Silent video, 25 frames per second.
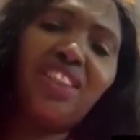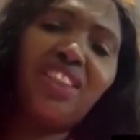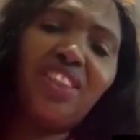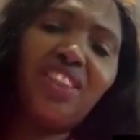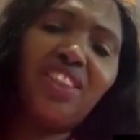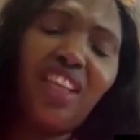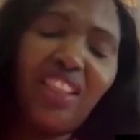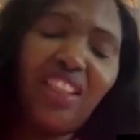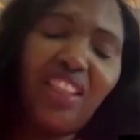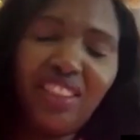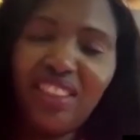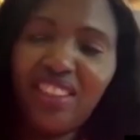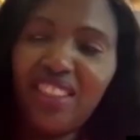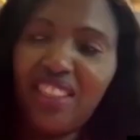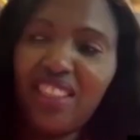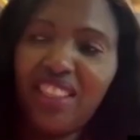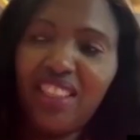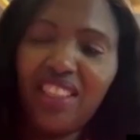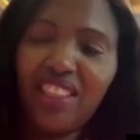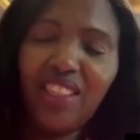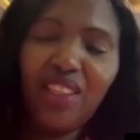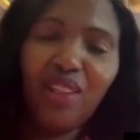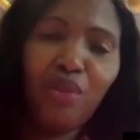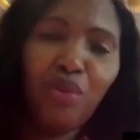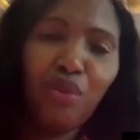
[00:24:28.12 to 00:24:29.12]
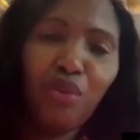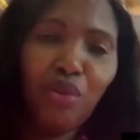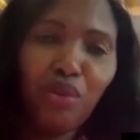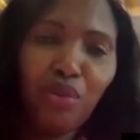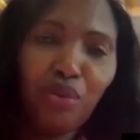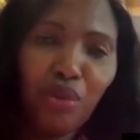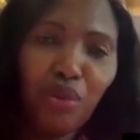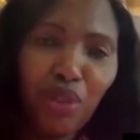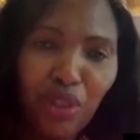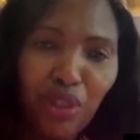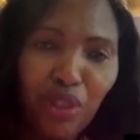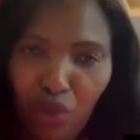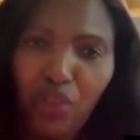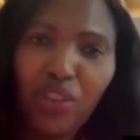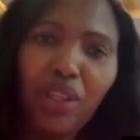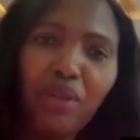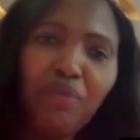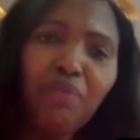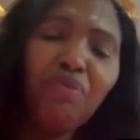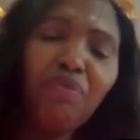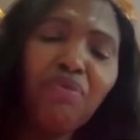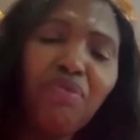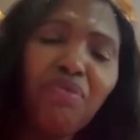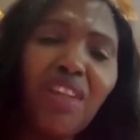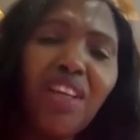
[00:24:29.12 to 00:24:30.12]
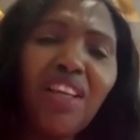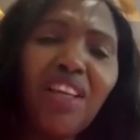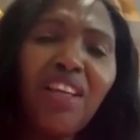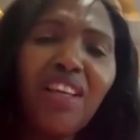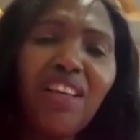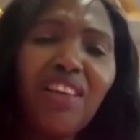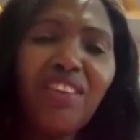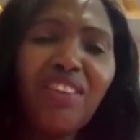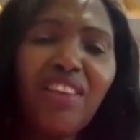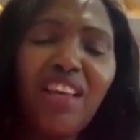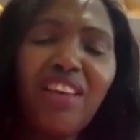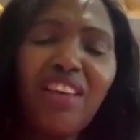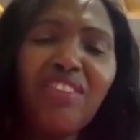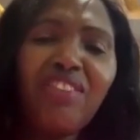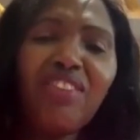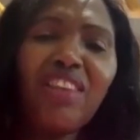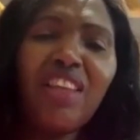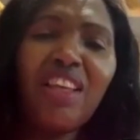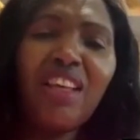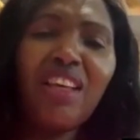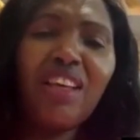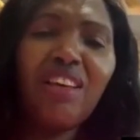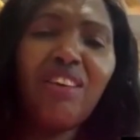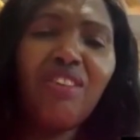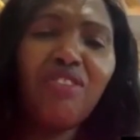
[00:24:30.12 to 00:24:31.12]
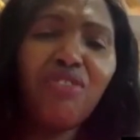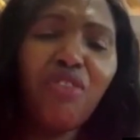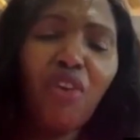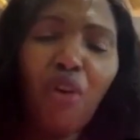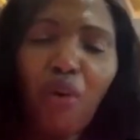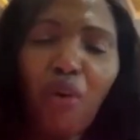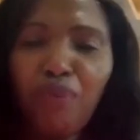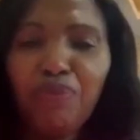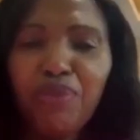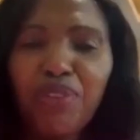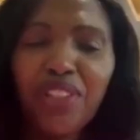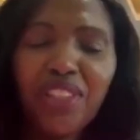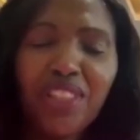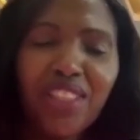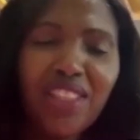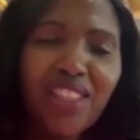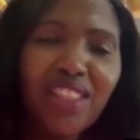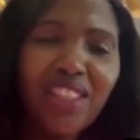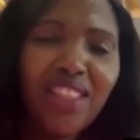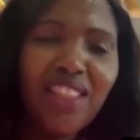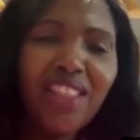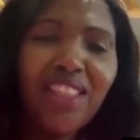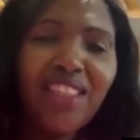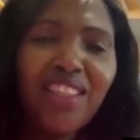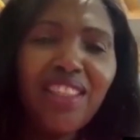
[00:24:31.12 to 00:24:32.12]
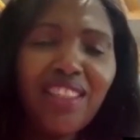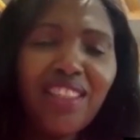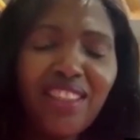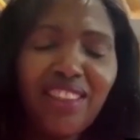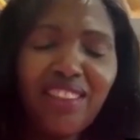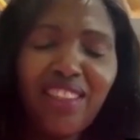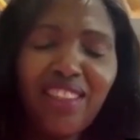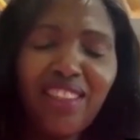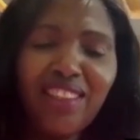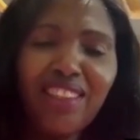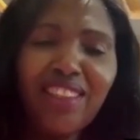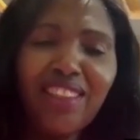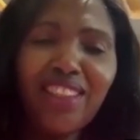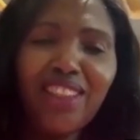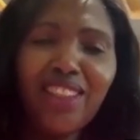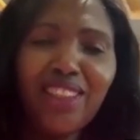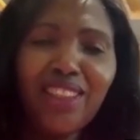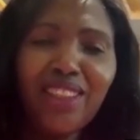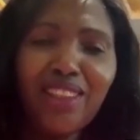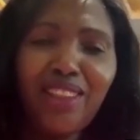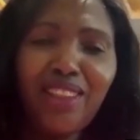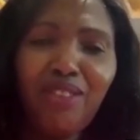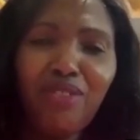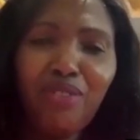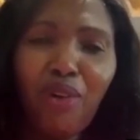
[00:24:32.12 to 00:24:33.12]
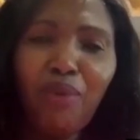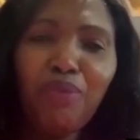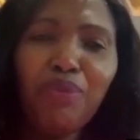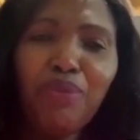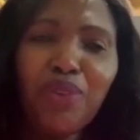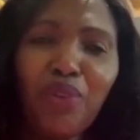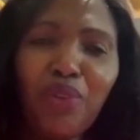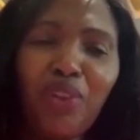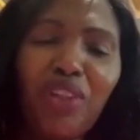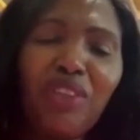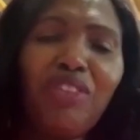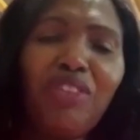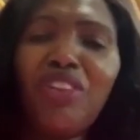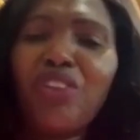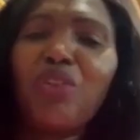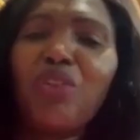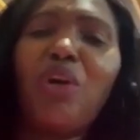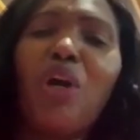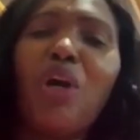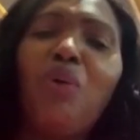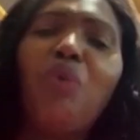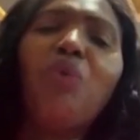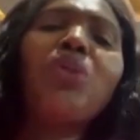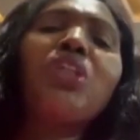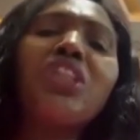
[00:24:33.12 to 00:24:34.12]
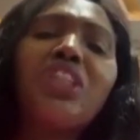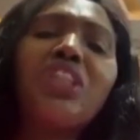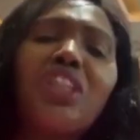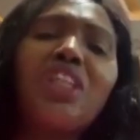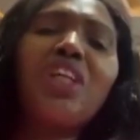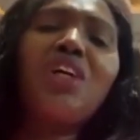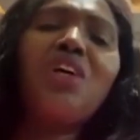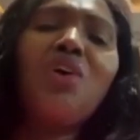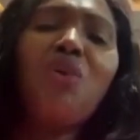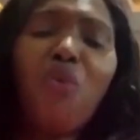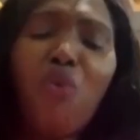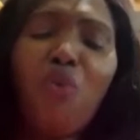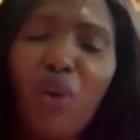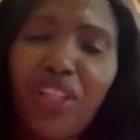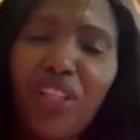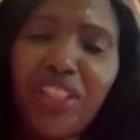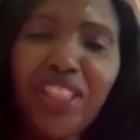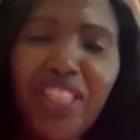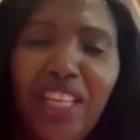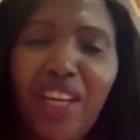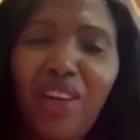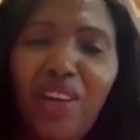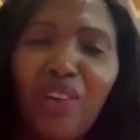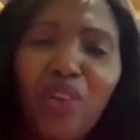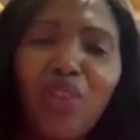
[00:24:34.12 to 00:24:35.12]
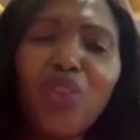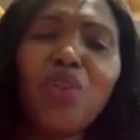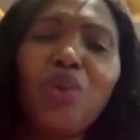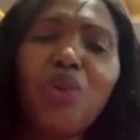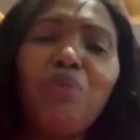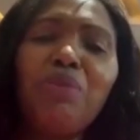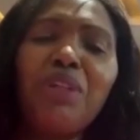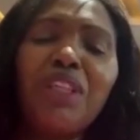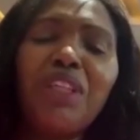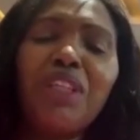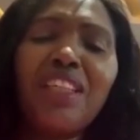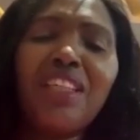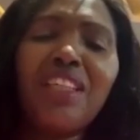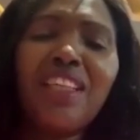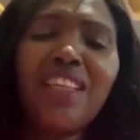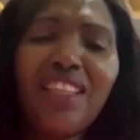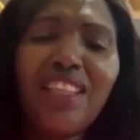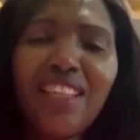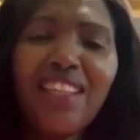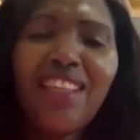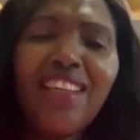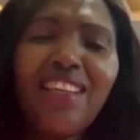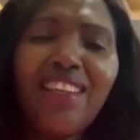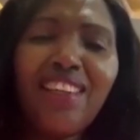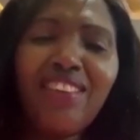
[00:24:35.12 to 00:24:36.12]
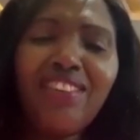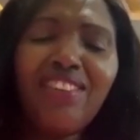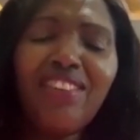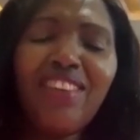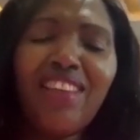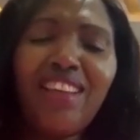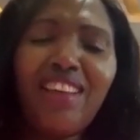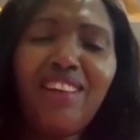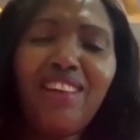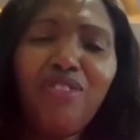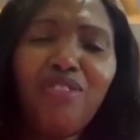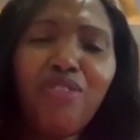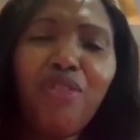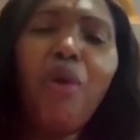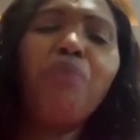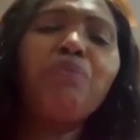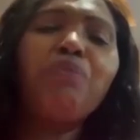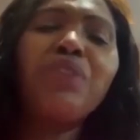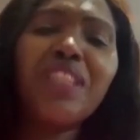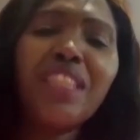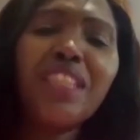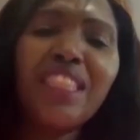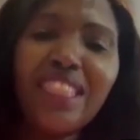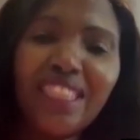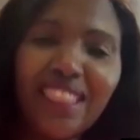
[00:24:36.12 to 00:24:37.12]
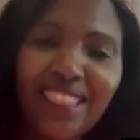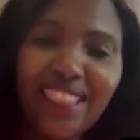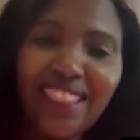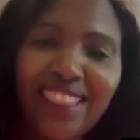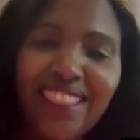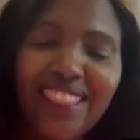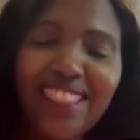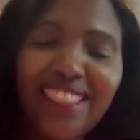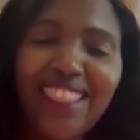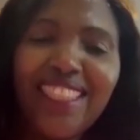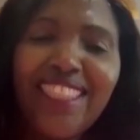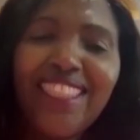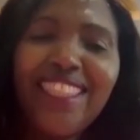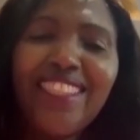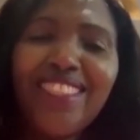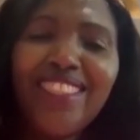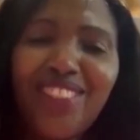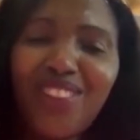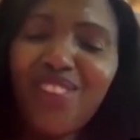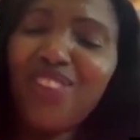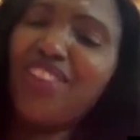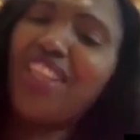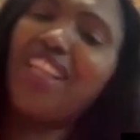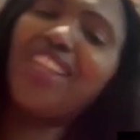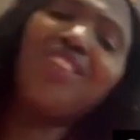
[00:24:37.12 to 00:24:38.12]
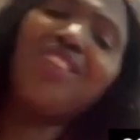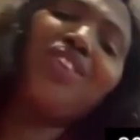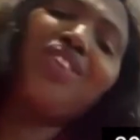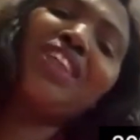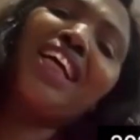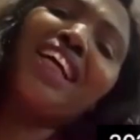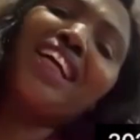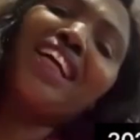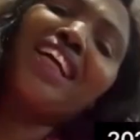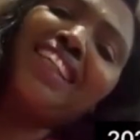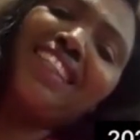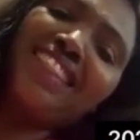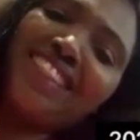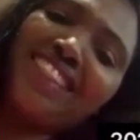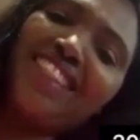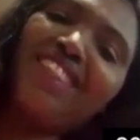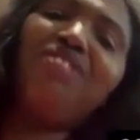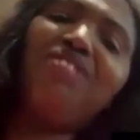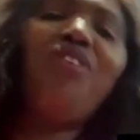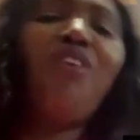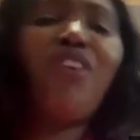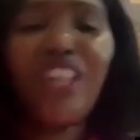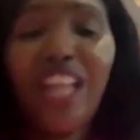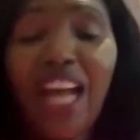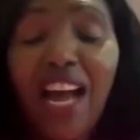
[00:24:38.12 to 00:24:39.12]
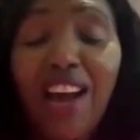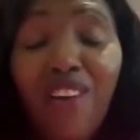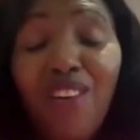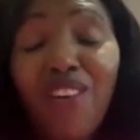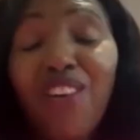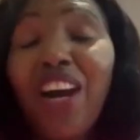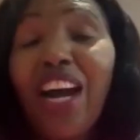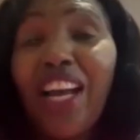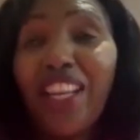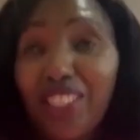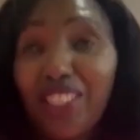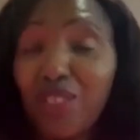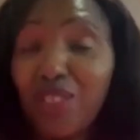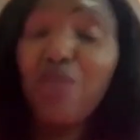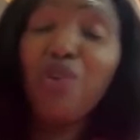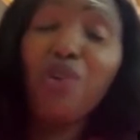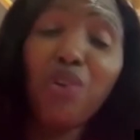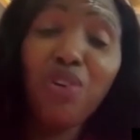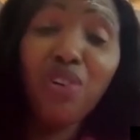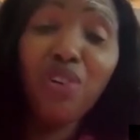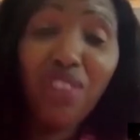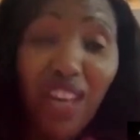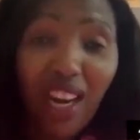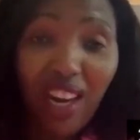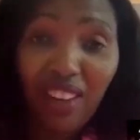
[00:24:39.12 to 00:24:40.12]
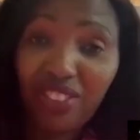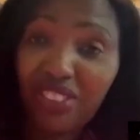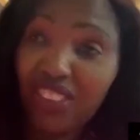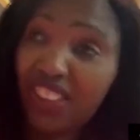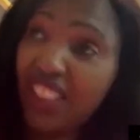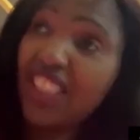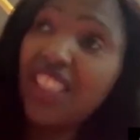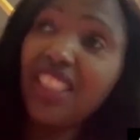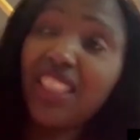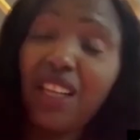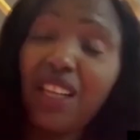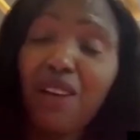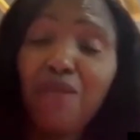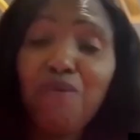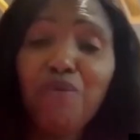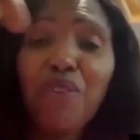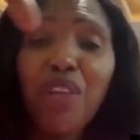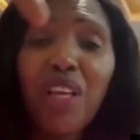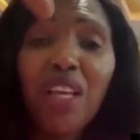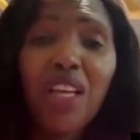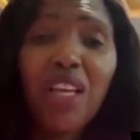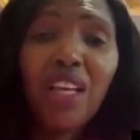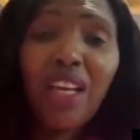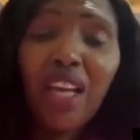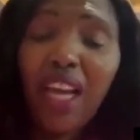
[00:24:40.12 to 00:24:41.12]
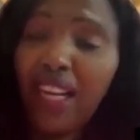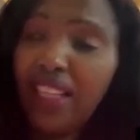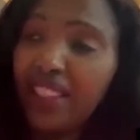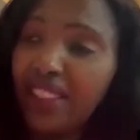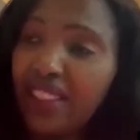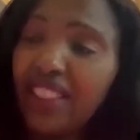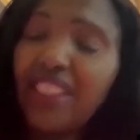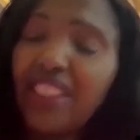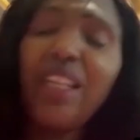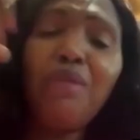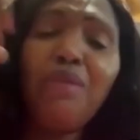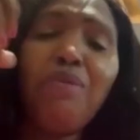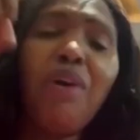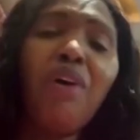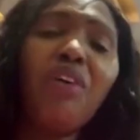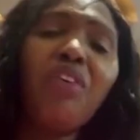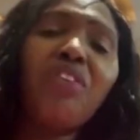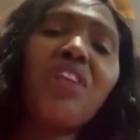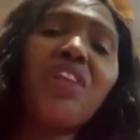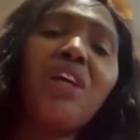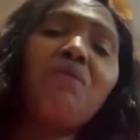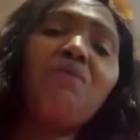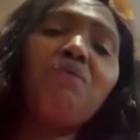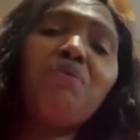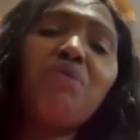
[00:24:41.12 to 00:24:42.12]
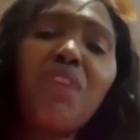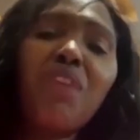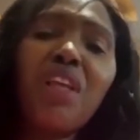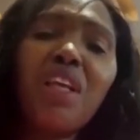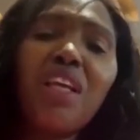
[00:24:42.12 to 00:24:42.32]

And we know them. They're in the Forbes, the list, the Forbes, whatever. So I wish one day I'll also be in the Forbes list. So that's what I can say. For now, I know, I've seen them, I read about them,